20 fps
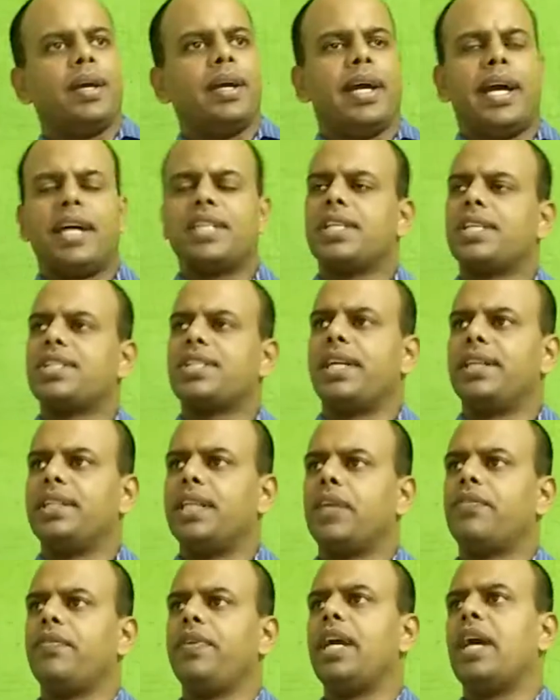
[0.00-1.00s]
As I said
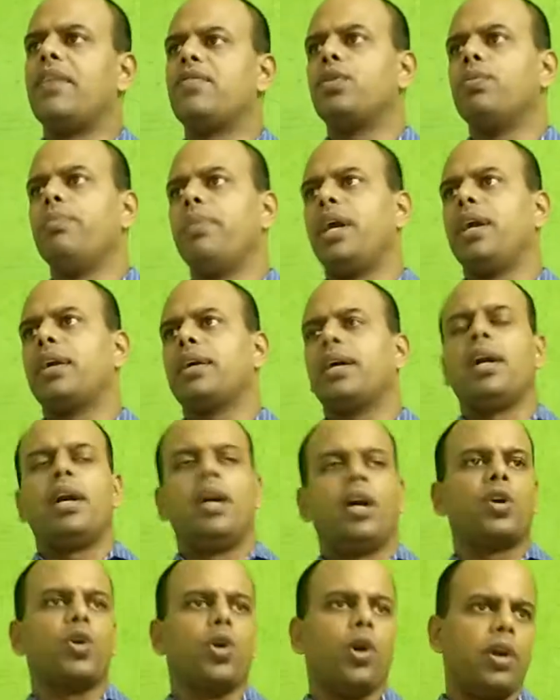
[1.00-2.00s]
that we have to make
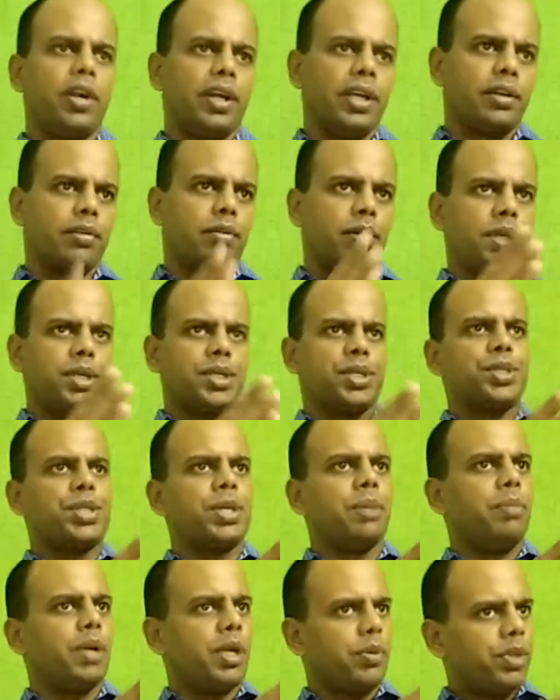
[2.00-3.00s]
a cordial
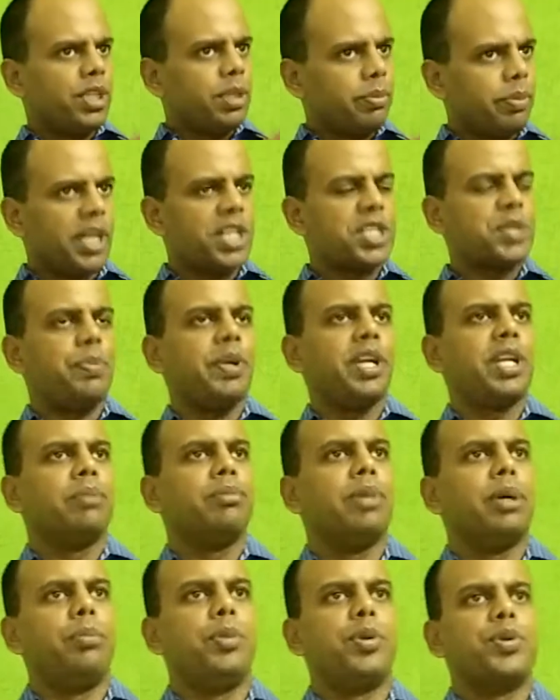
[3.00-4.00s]
relationship between the participating
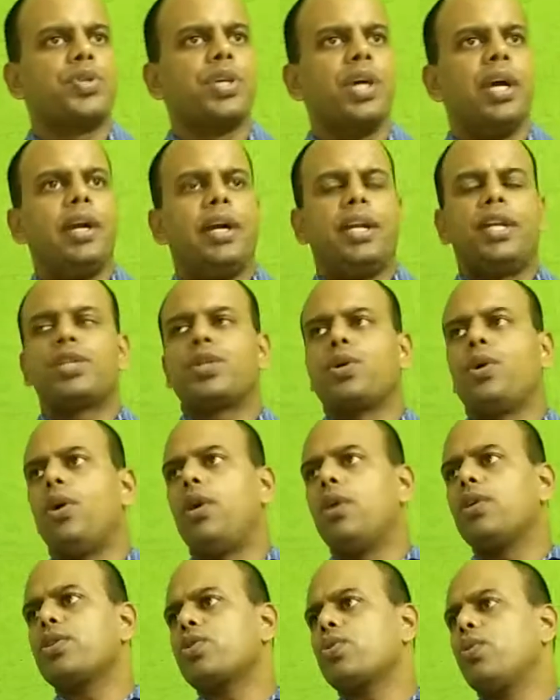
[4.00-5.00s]
members, it is
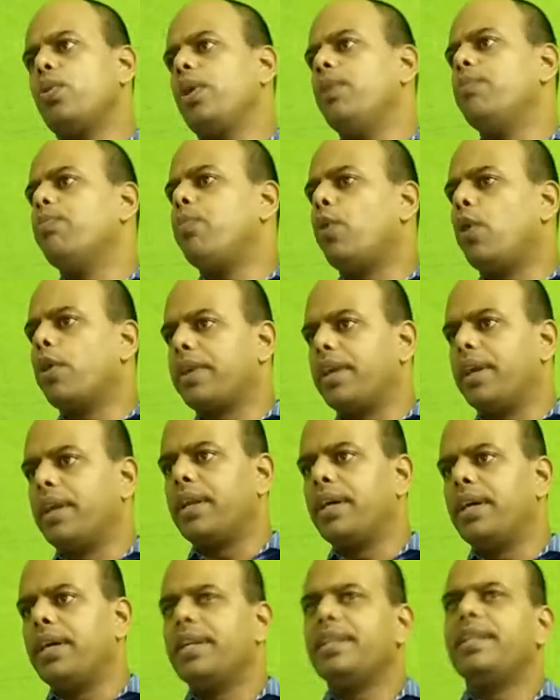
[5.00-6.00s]
also
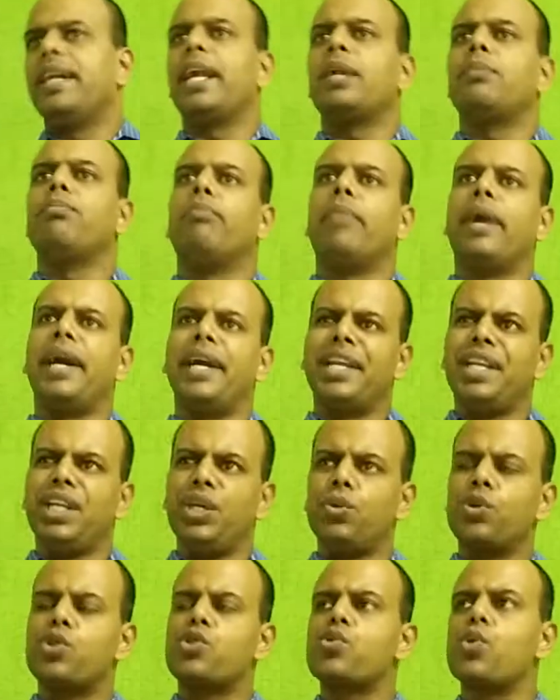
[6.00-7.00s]
important that
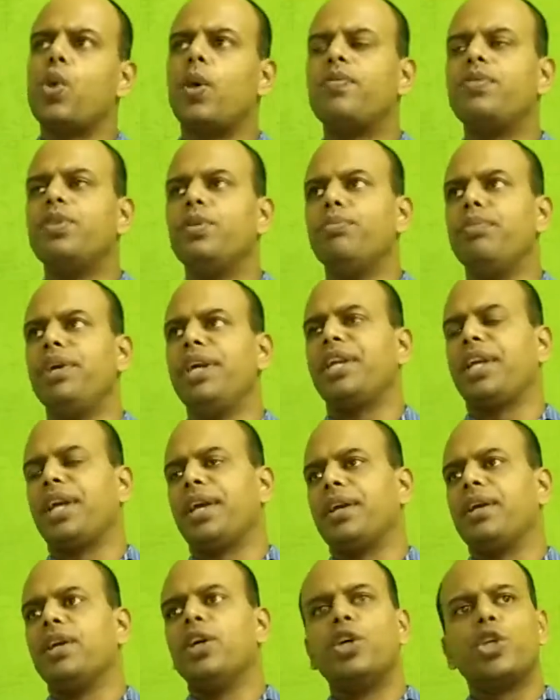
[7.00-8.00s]
minutes of the meeting
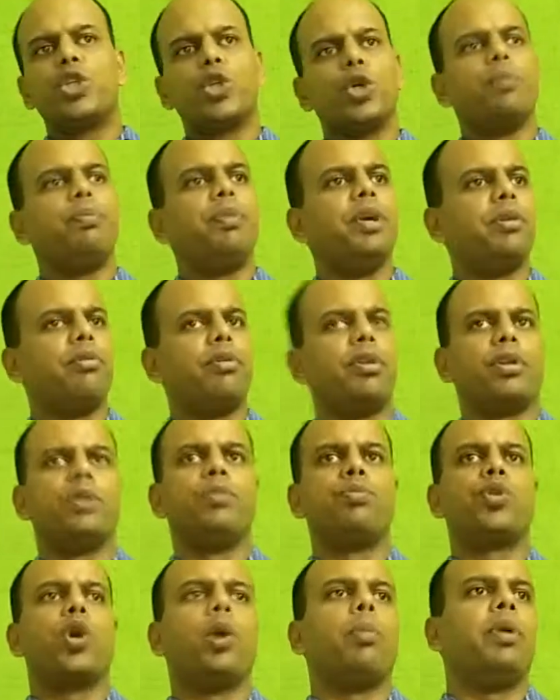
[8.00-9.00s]
should be
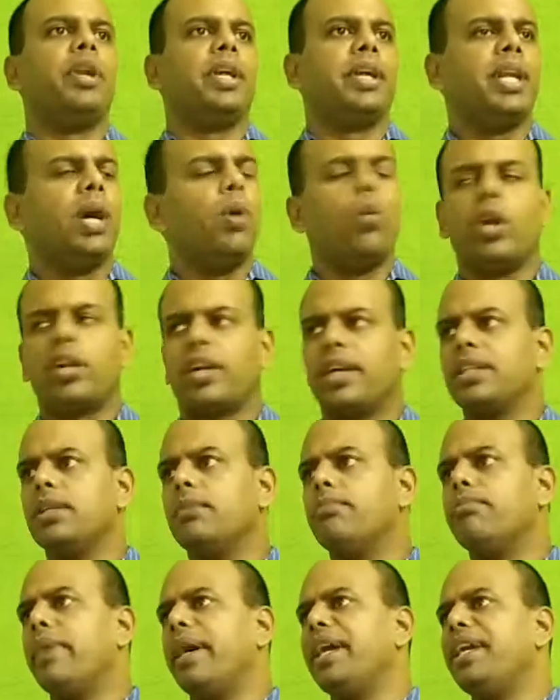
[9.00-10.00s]
written properly. Now, what are
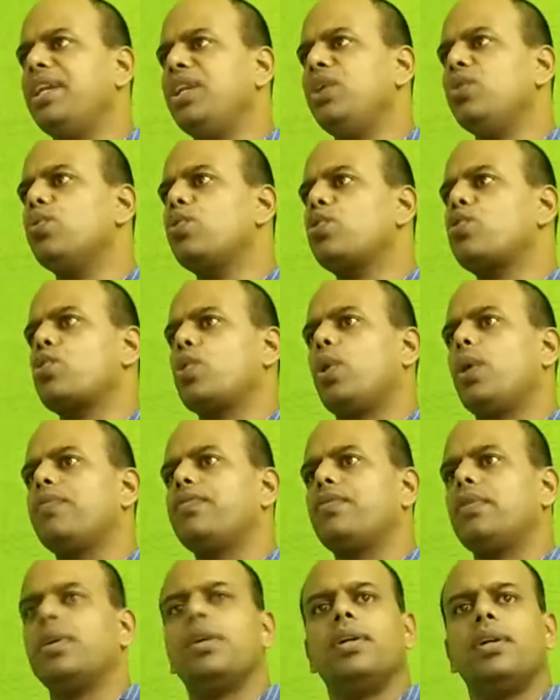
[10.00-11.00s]
the minutes
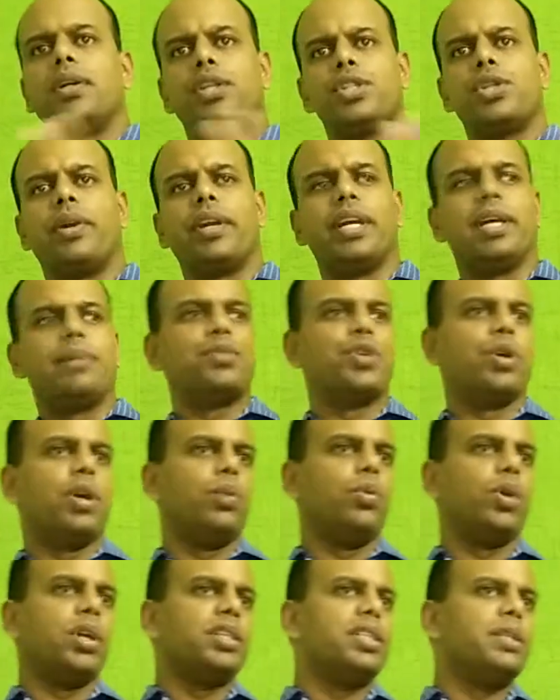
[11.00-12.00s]
of,
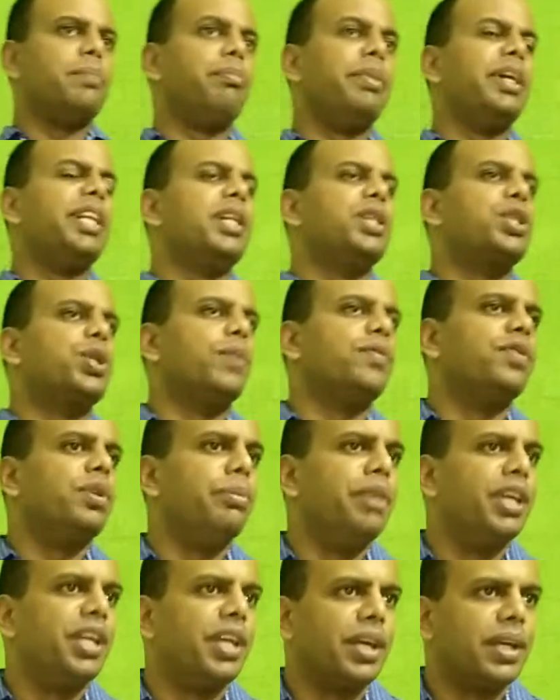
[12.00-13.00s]
what are the minutes of the
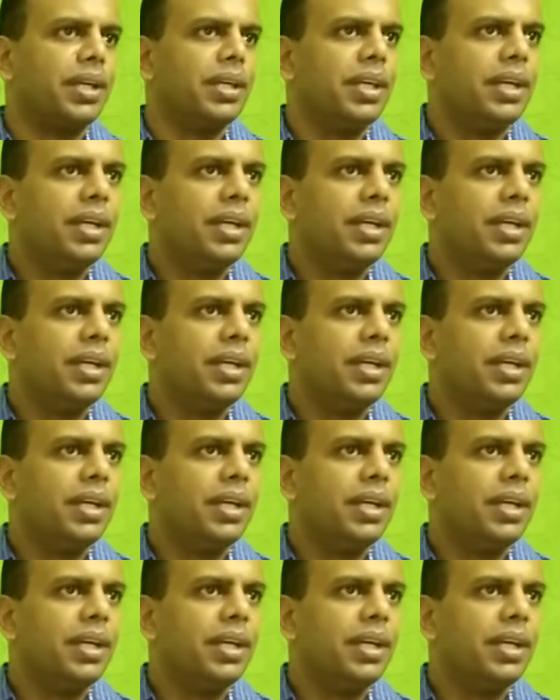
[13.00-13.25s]
meeting?